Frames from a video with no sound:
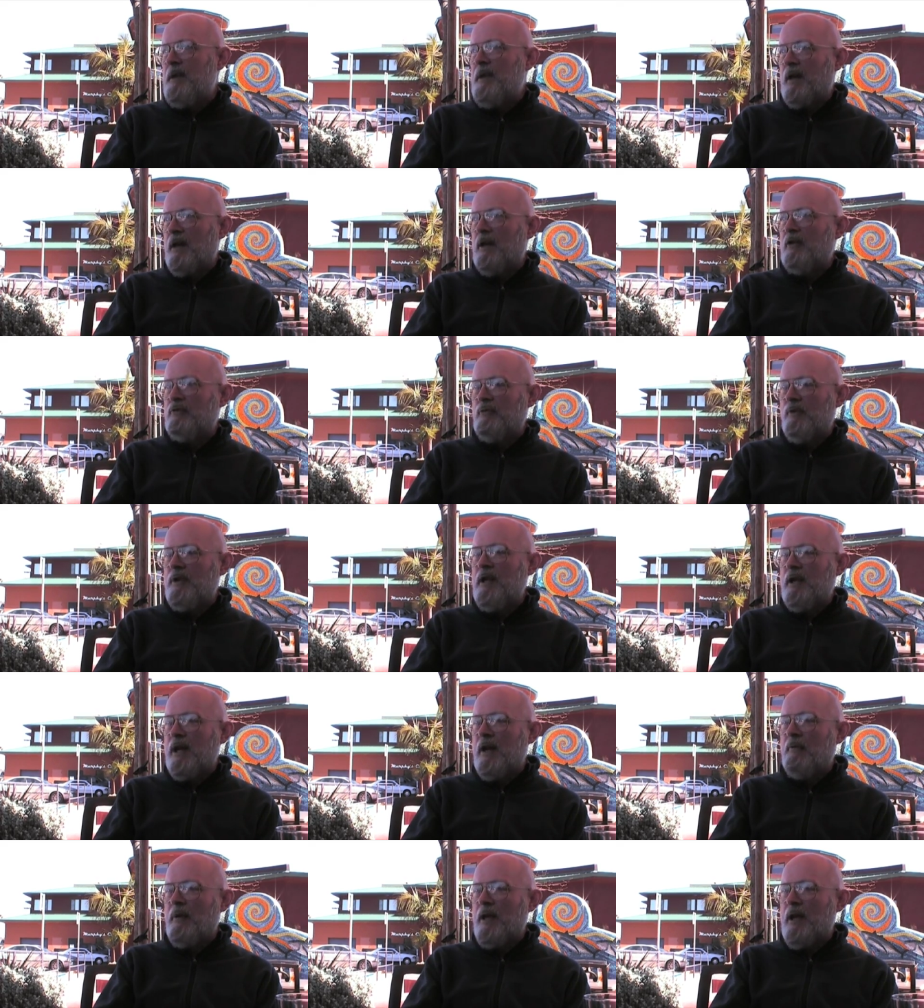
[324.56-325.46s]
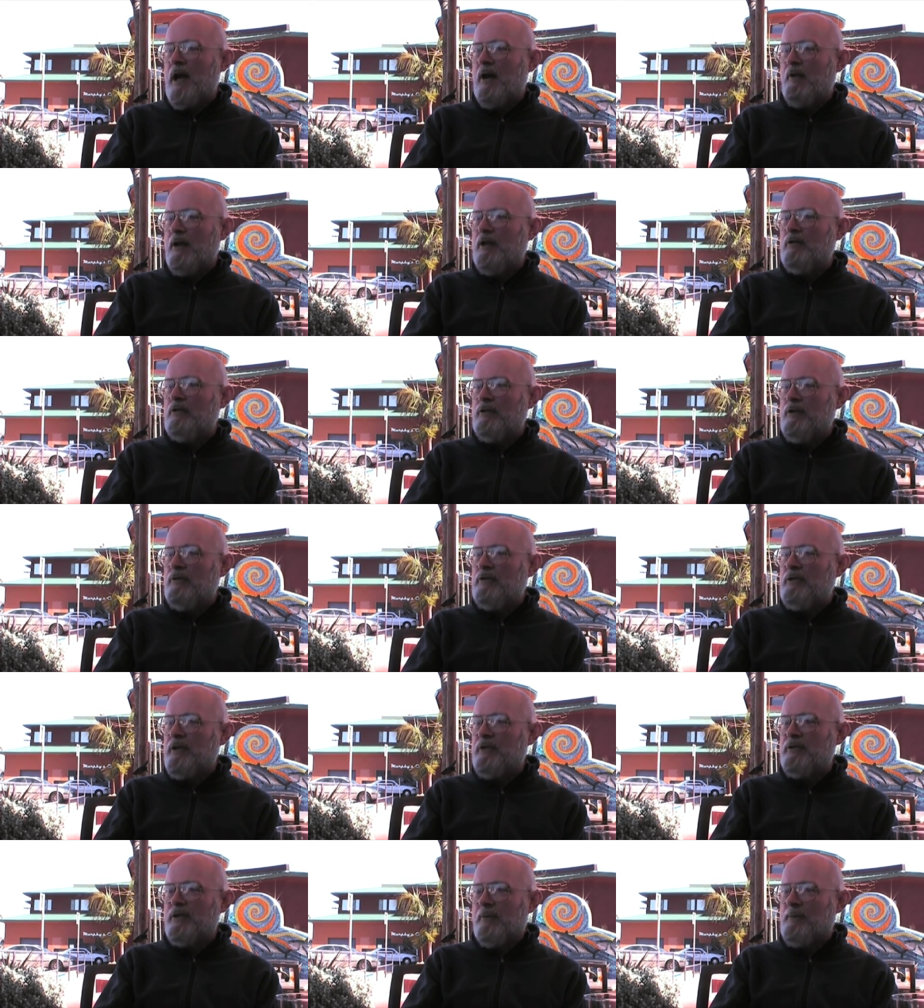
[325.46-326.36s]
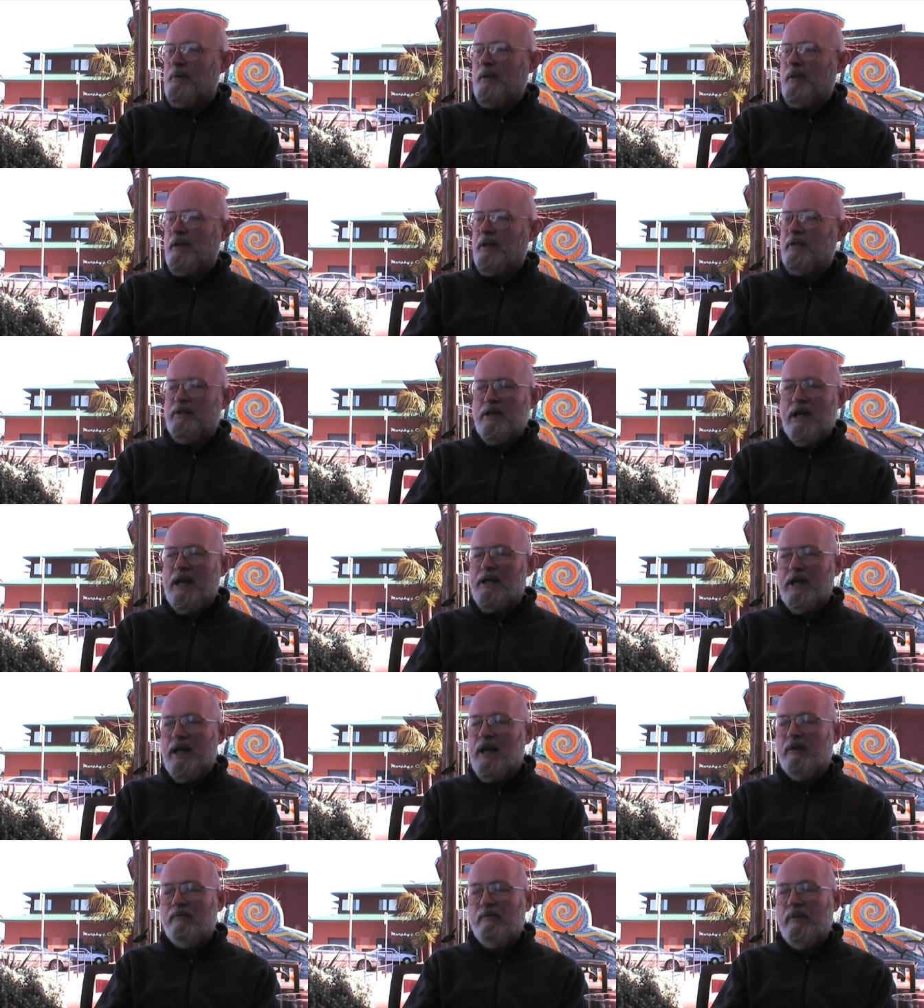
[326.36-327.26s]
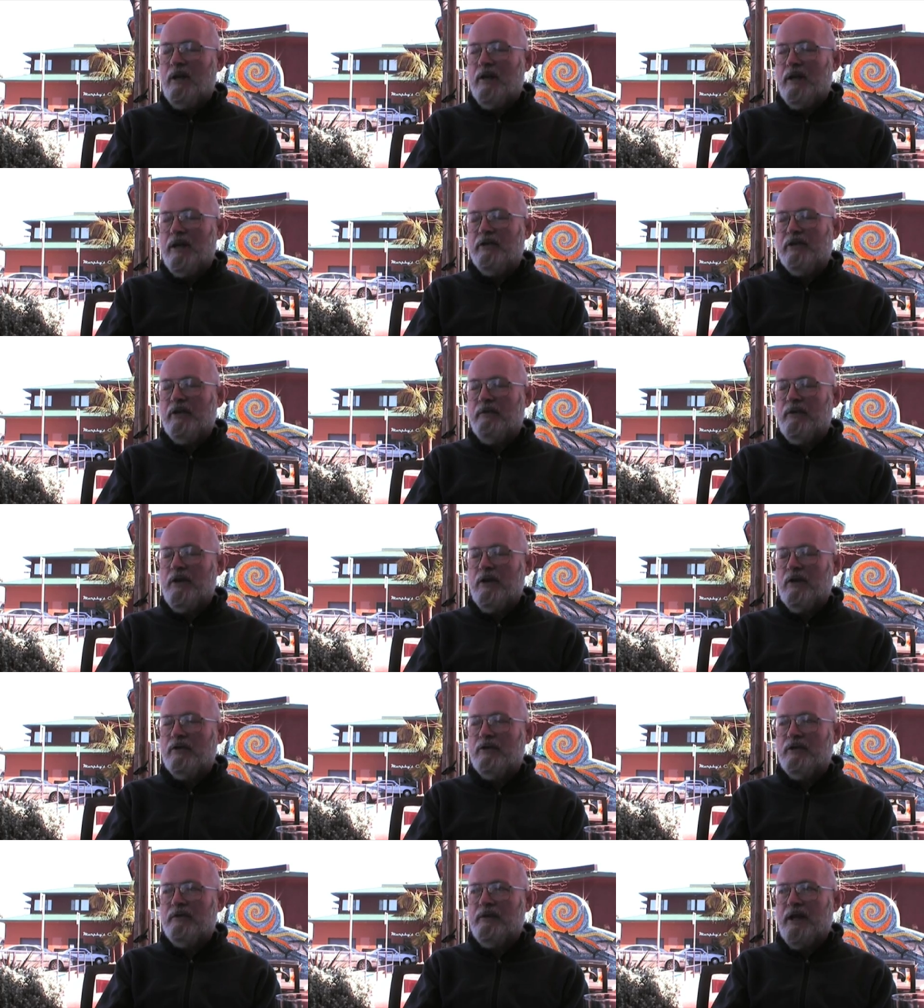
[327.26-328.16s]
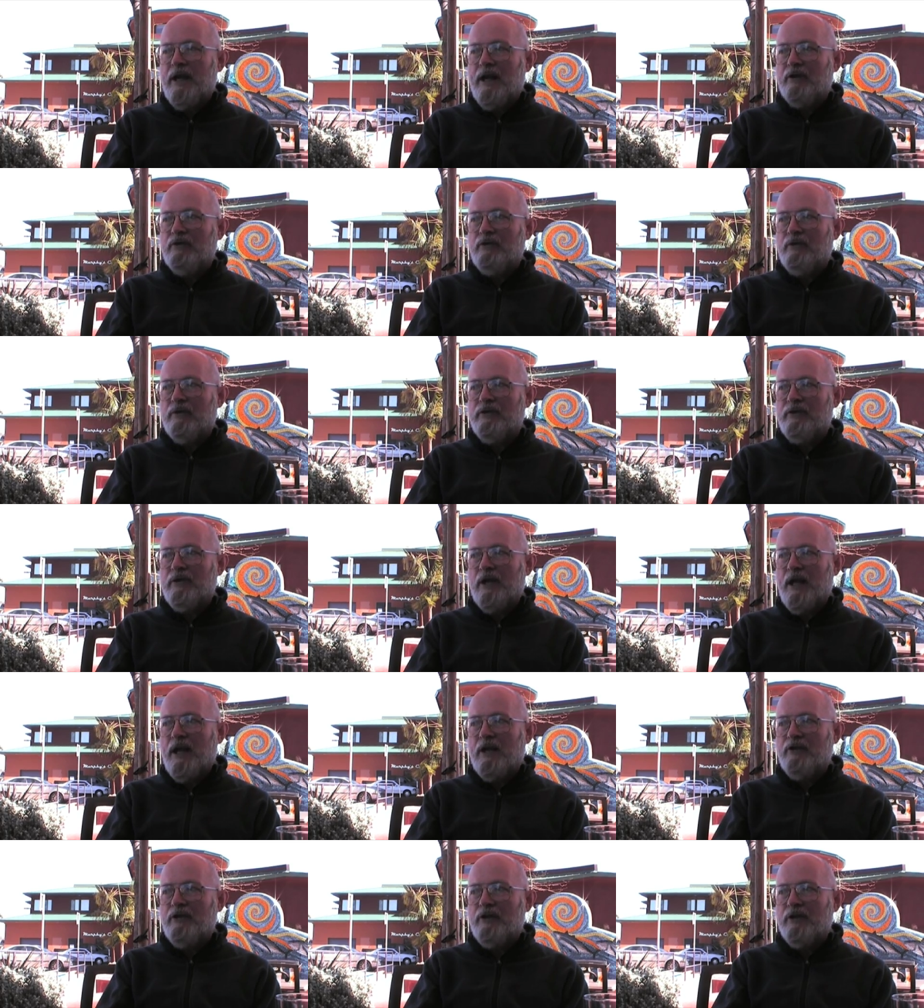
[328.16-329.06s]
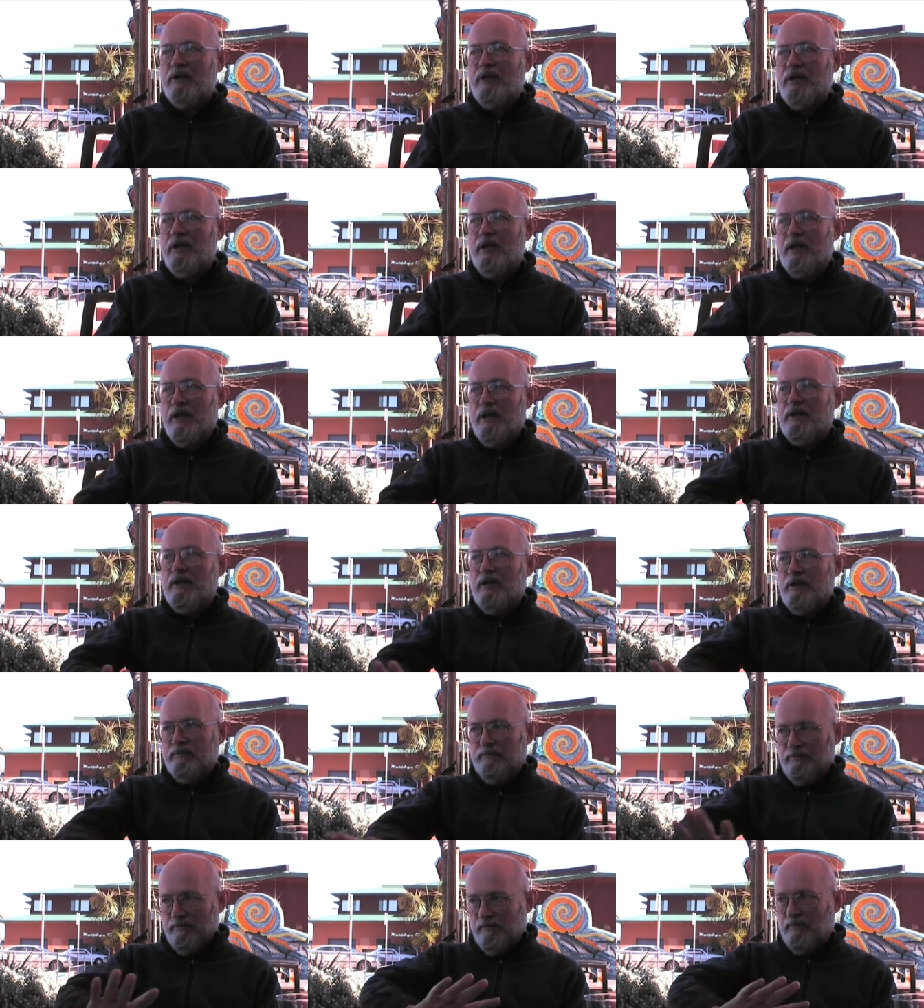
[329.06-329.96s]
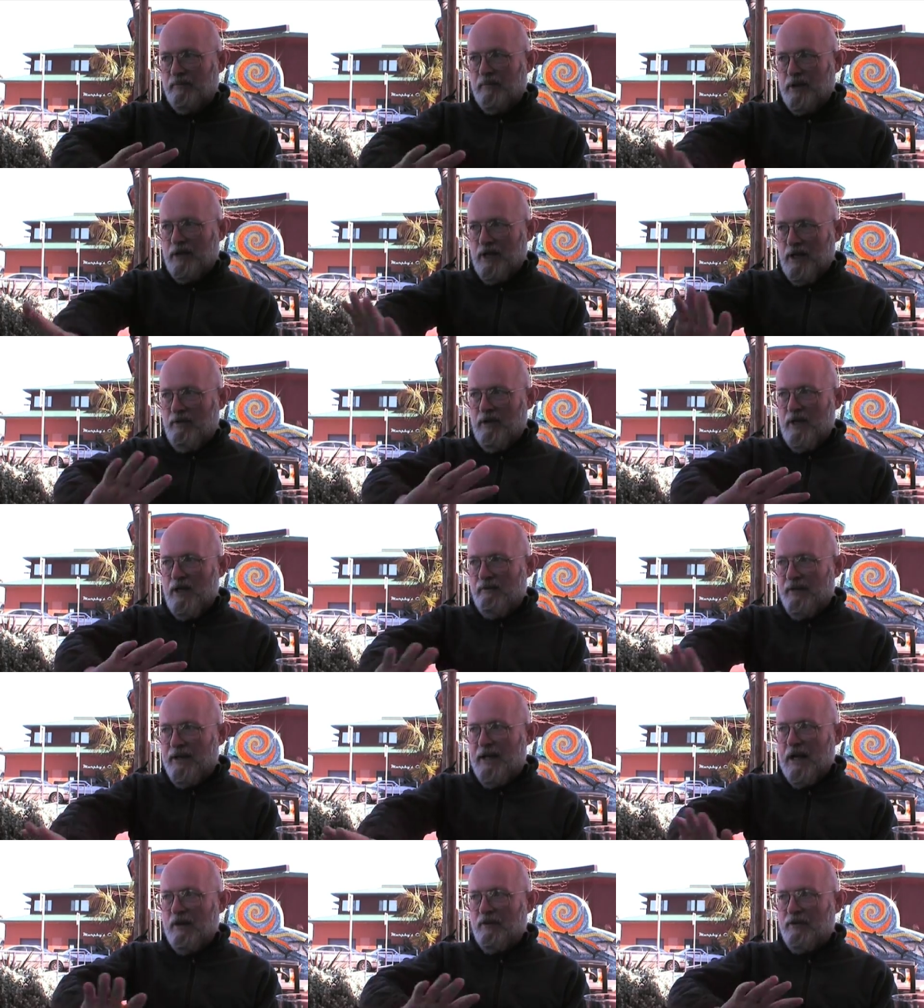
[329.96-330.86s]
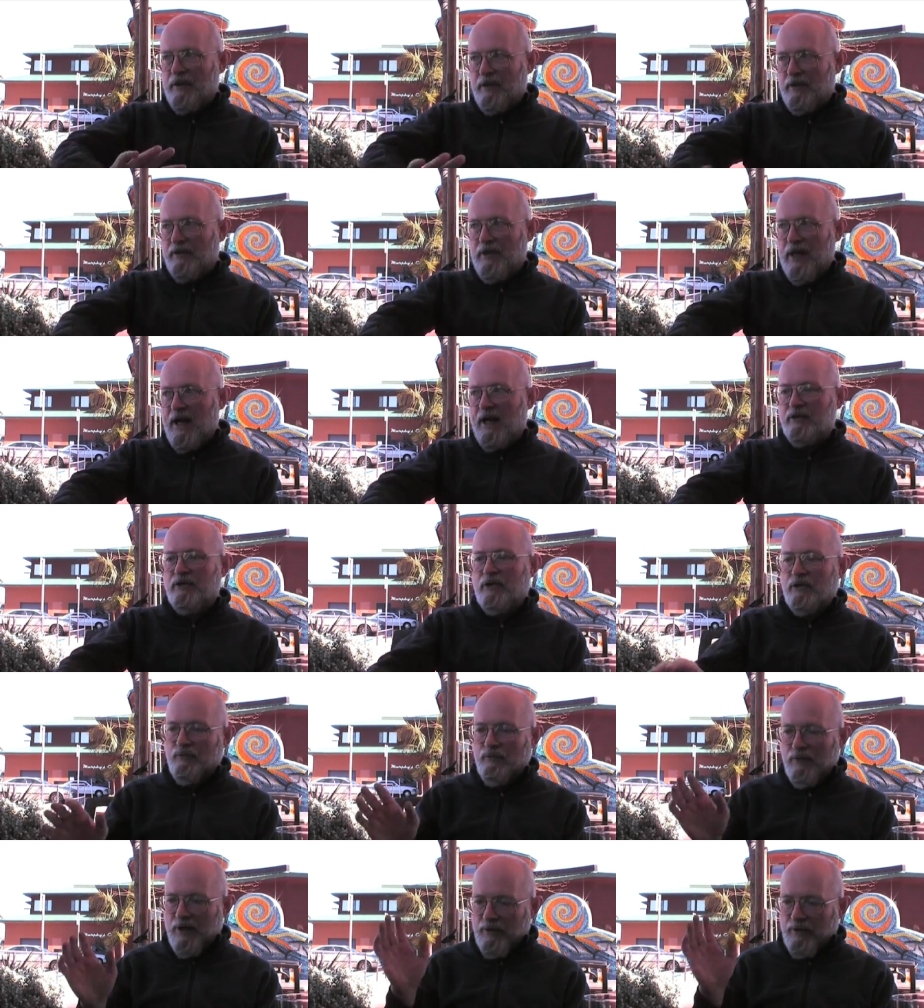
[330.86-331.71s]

because we are introducing something that has not had millions of years of natural selection to even out the disasters.